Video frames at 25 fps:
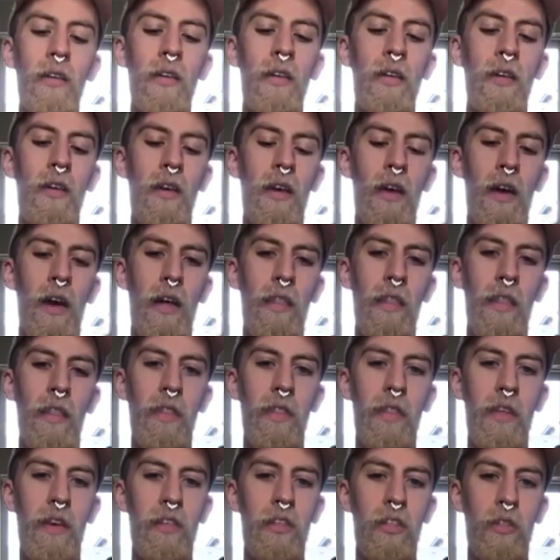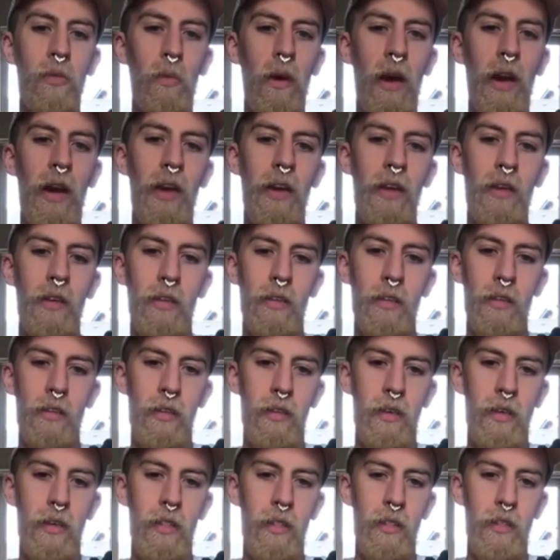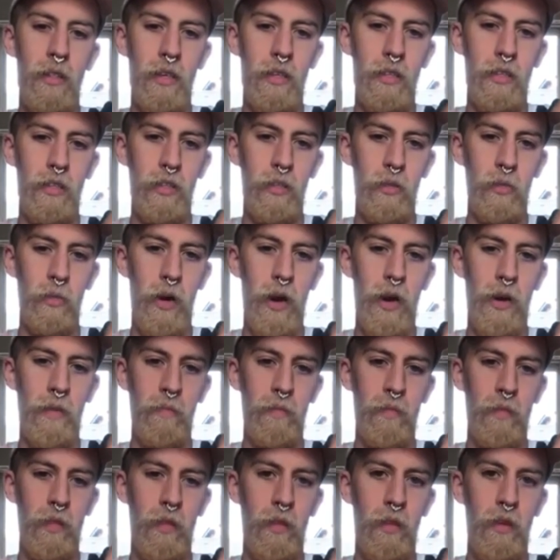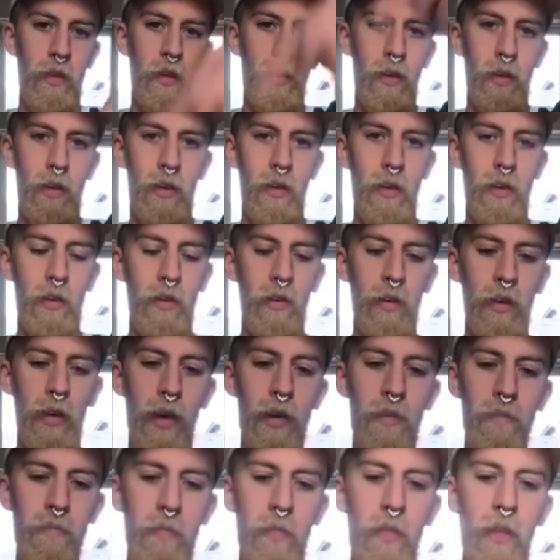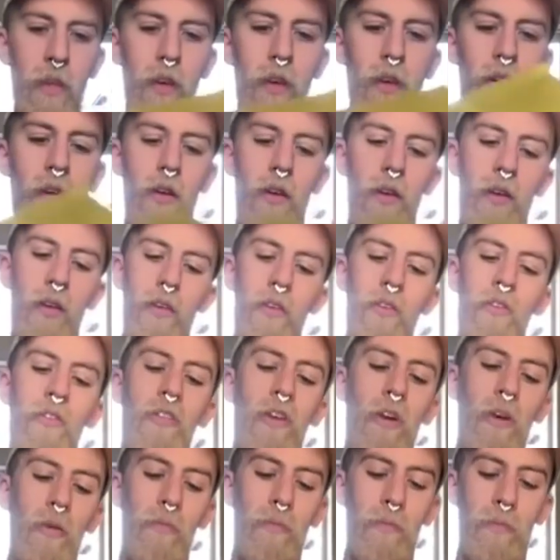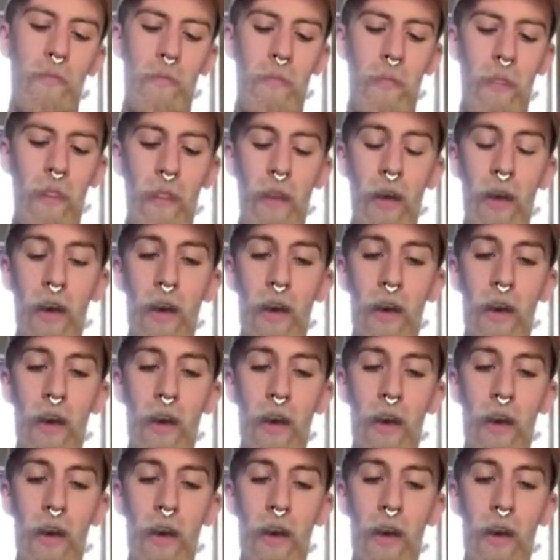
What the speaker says: and this way, and this way. Okay. So after